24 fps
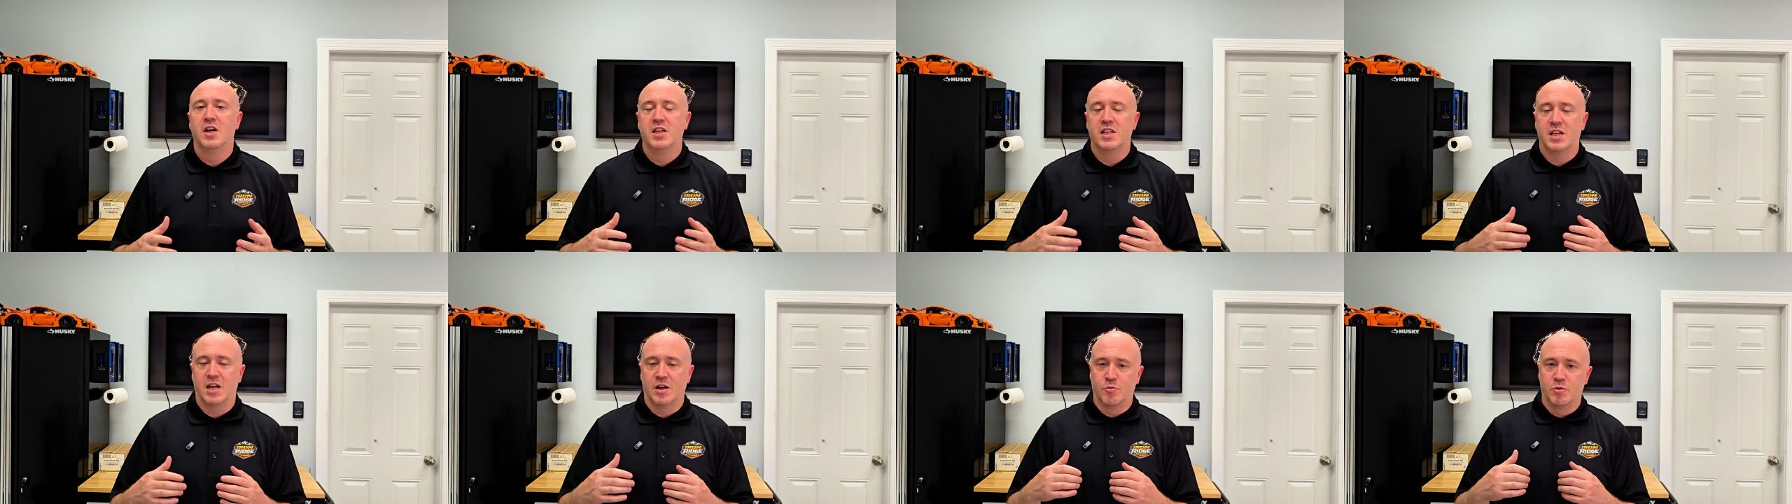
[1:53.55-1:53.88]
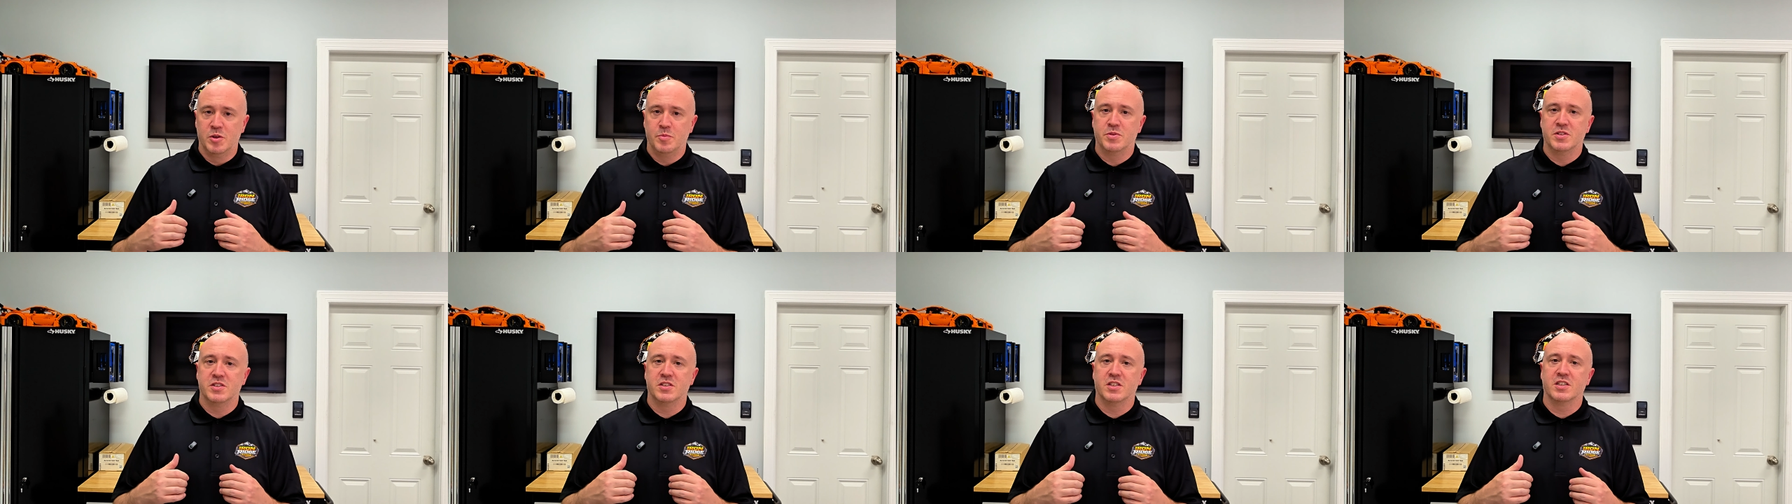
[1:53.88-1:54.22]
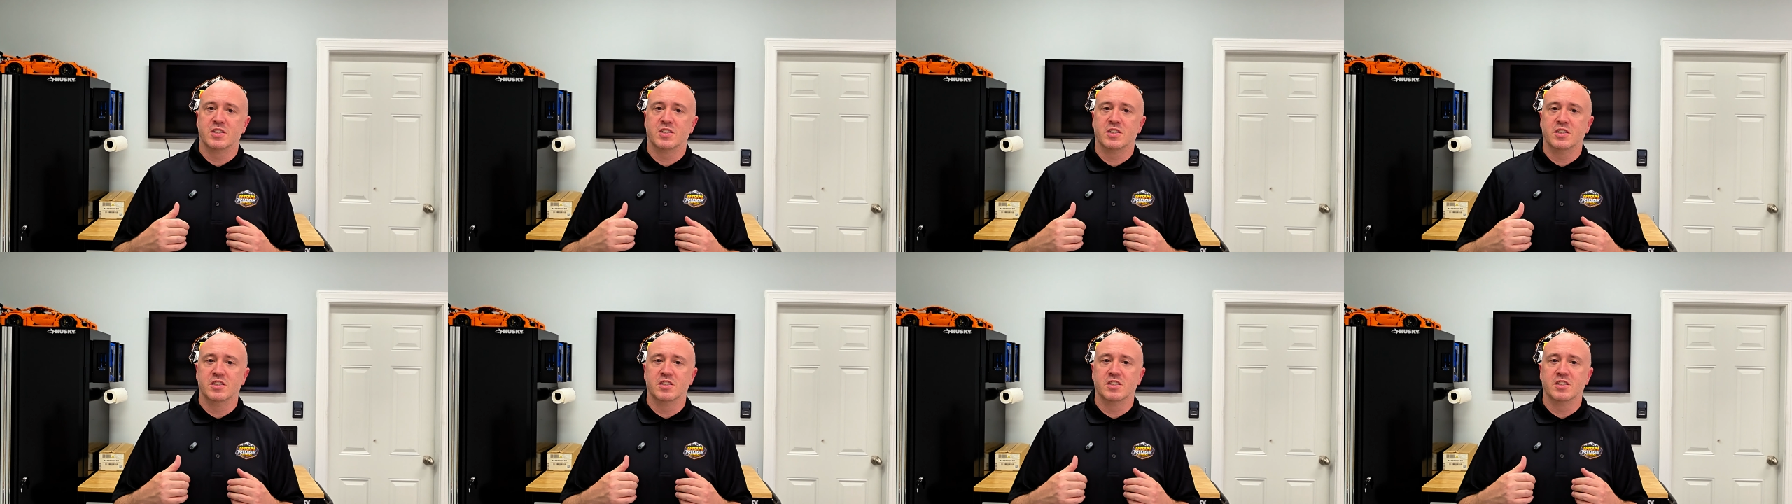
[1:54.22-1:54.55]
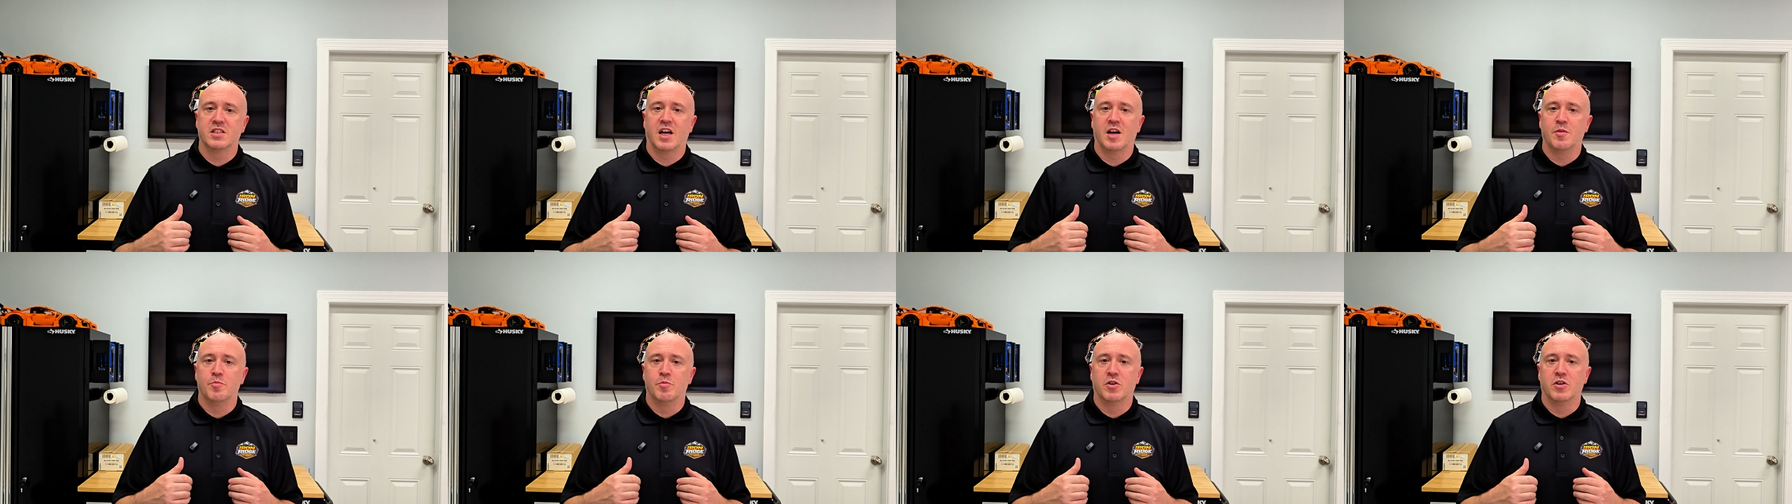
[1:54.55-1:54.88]
that repositions
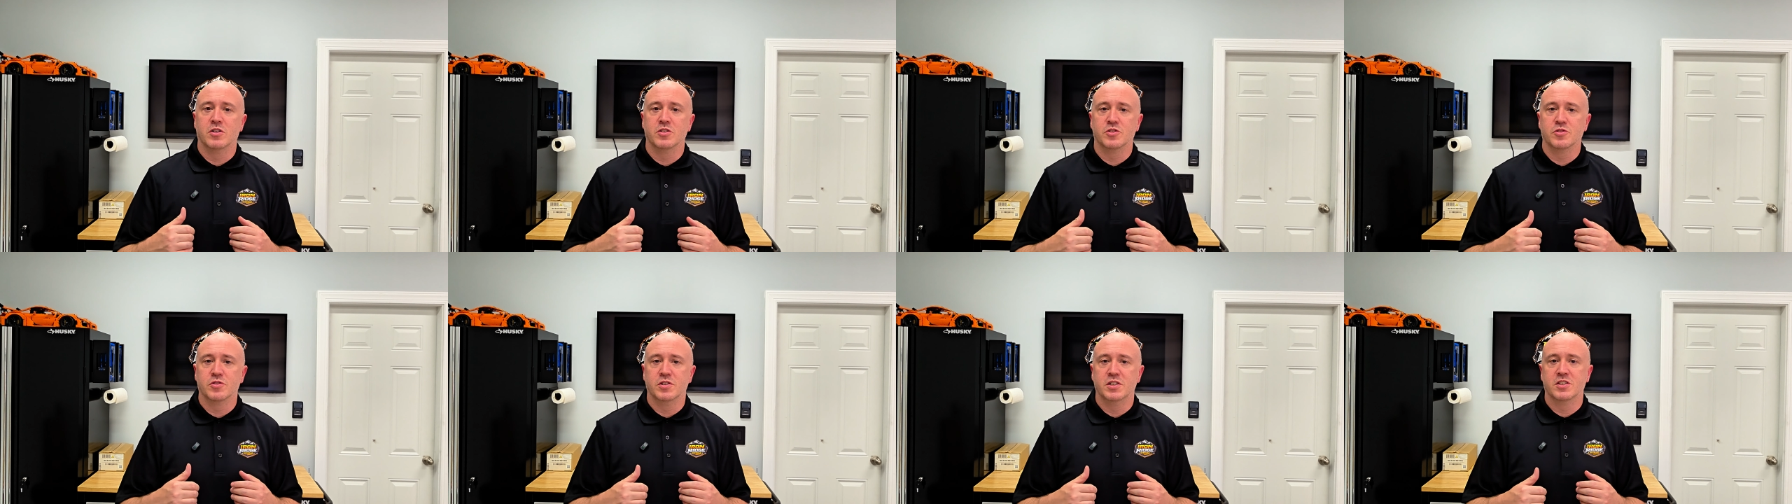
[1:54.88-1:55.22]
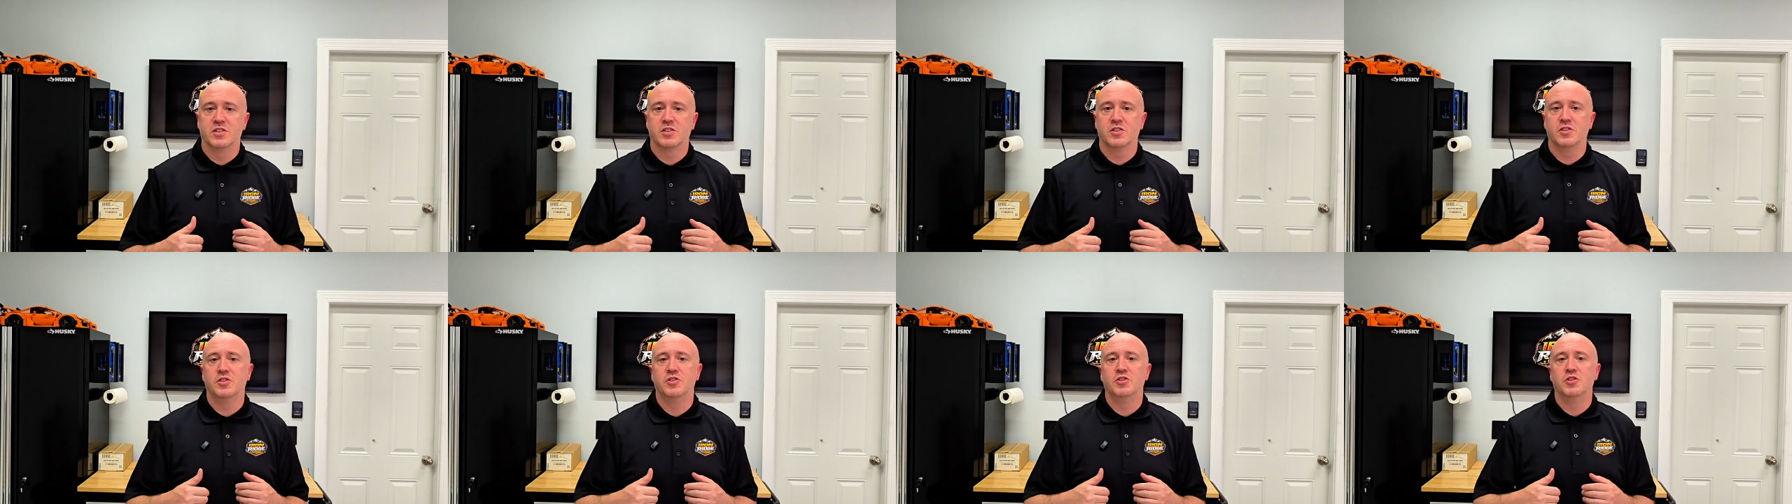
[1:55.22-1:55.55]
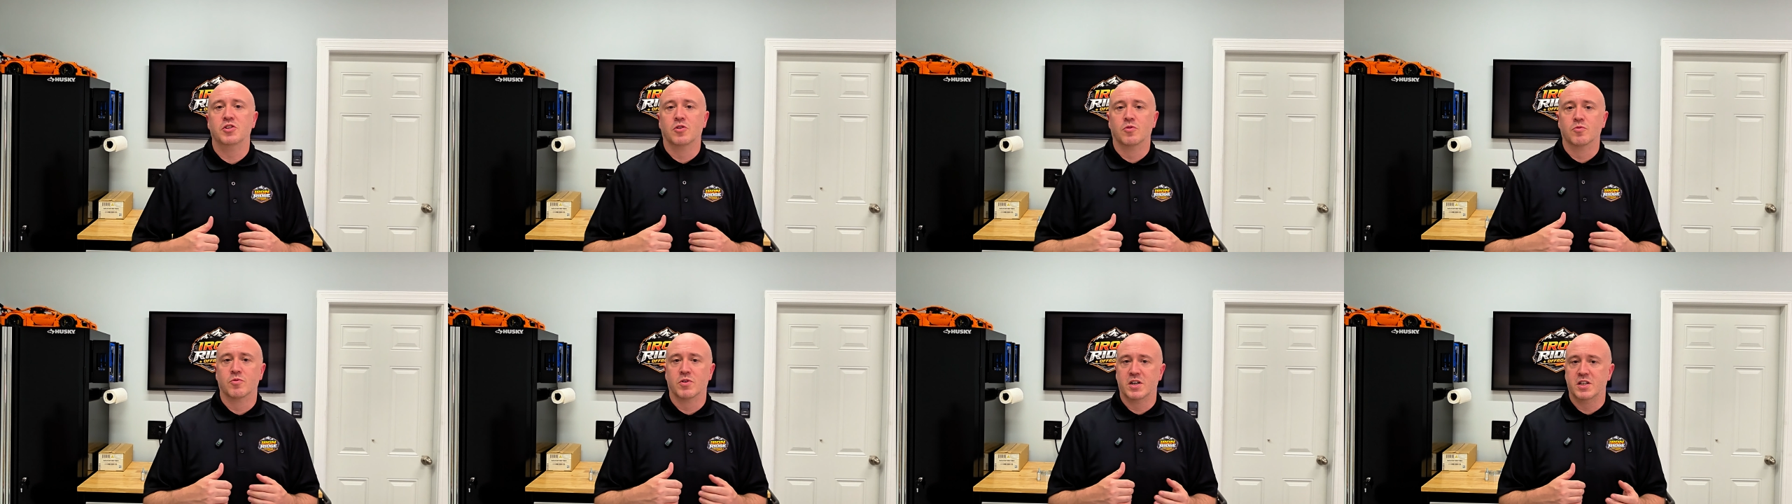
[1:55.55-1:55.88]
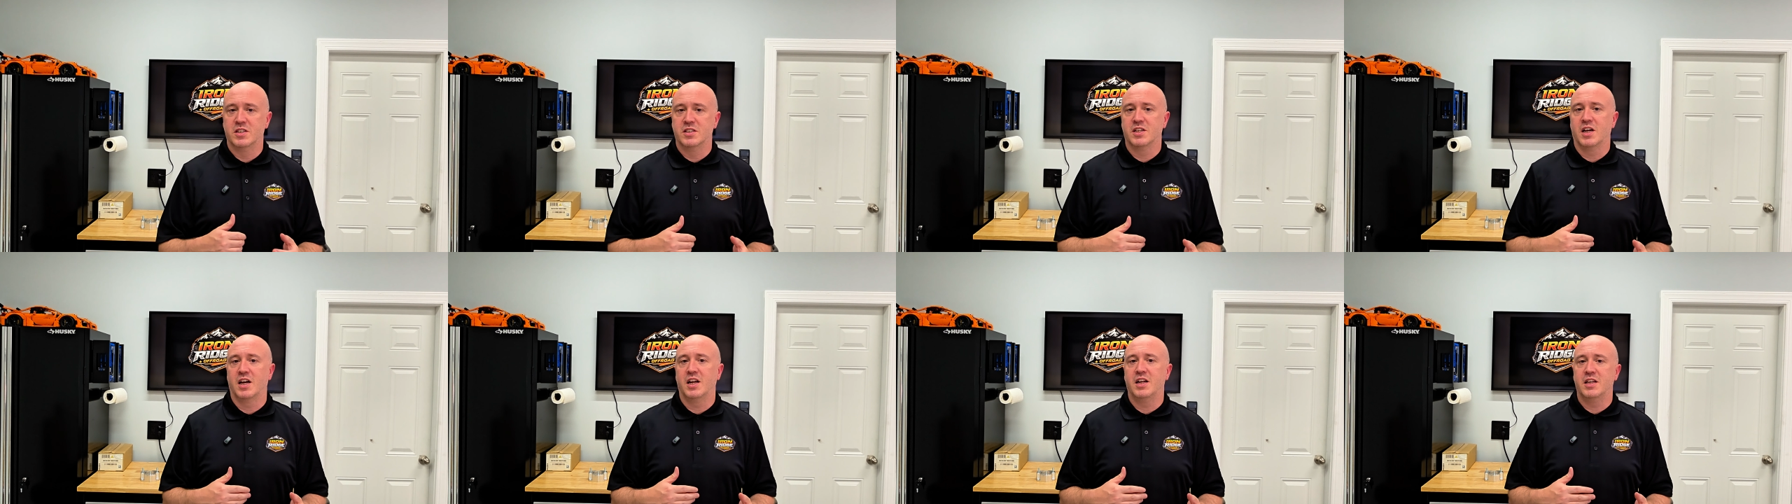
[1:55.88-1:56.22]
that ball joint so you don't run
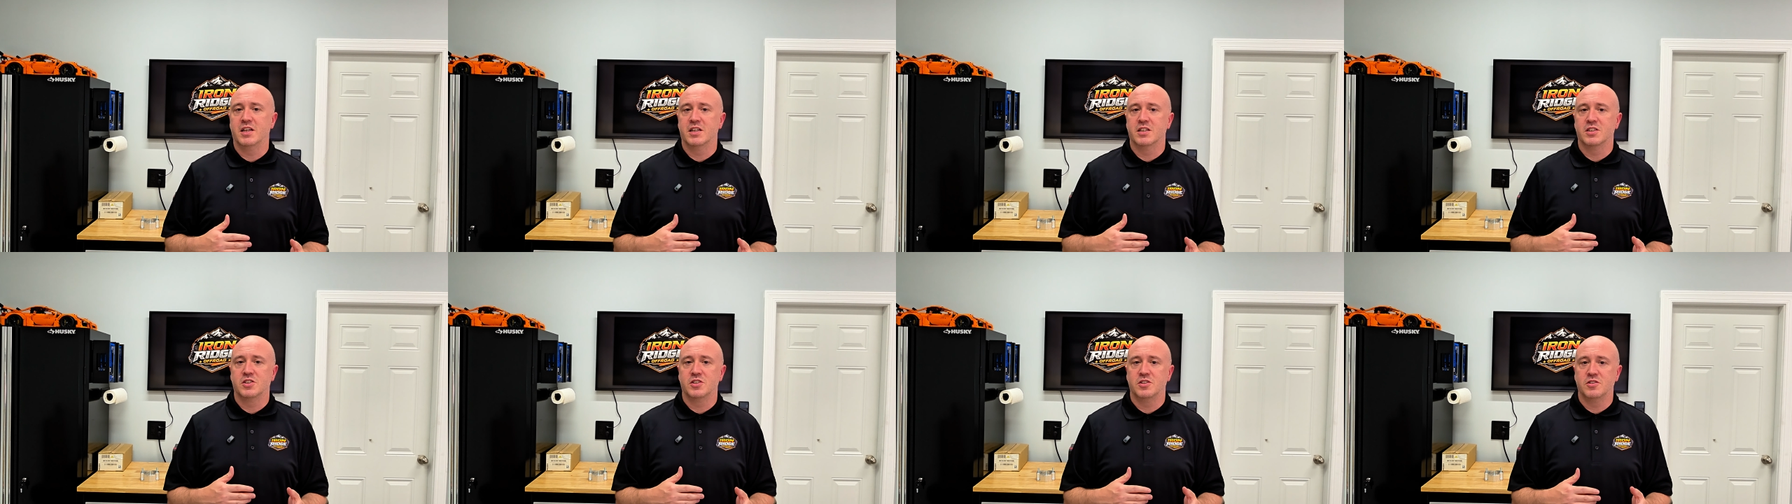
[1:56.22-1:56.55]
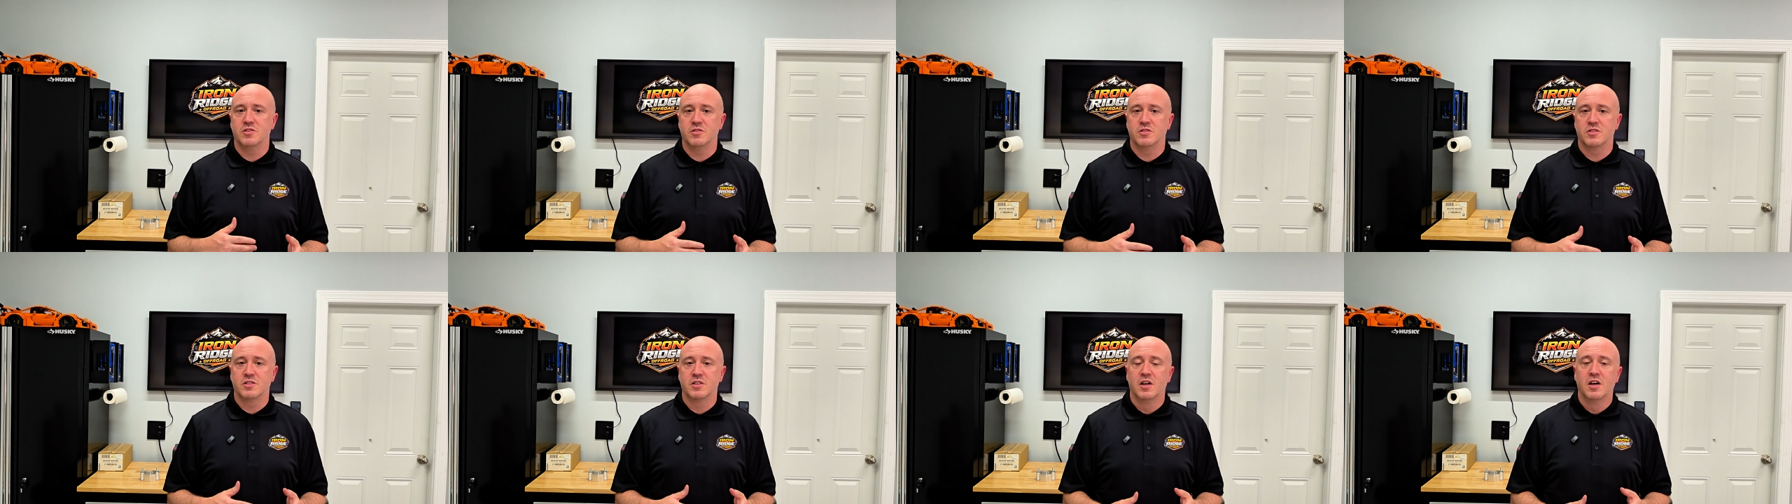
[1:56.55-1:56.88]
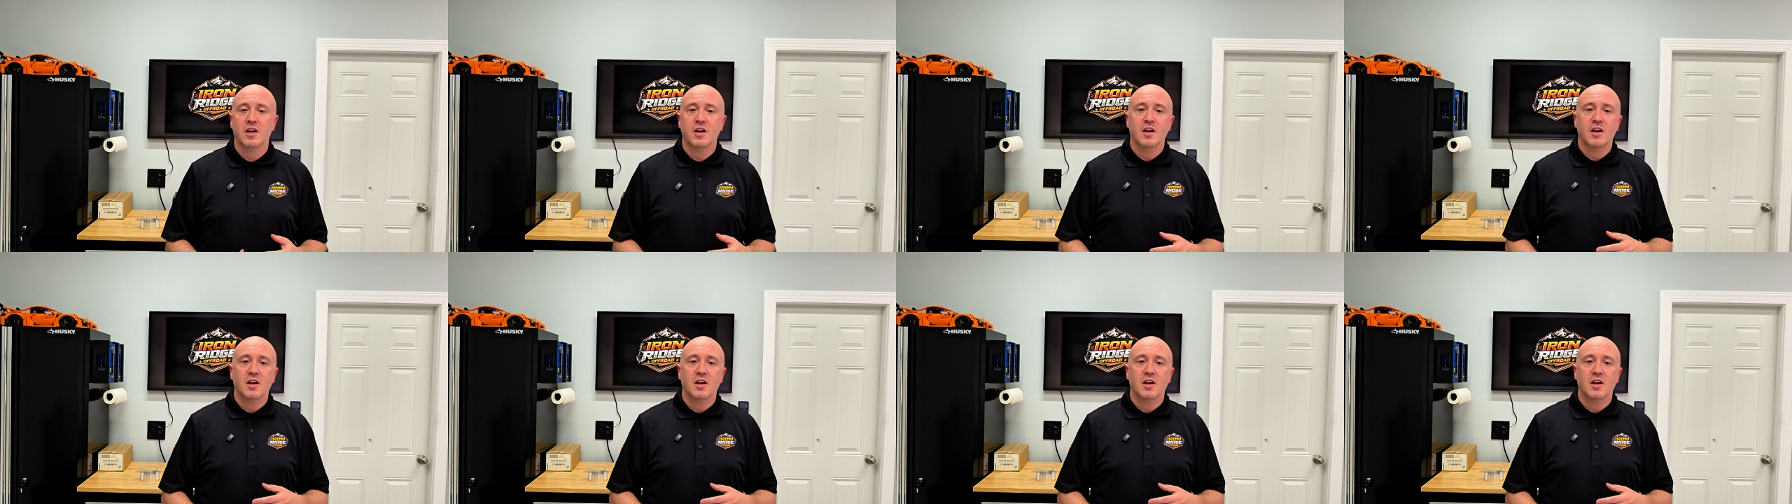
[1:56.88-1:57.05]
into any issues.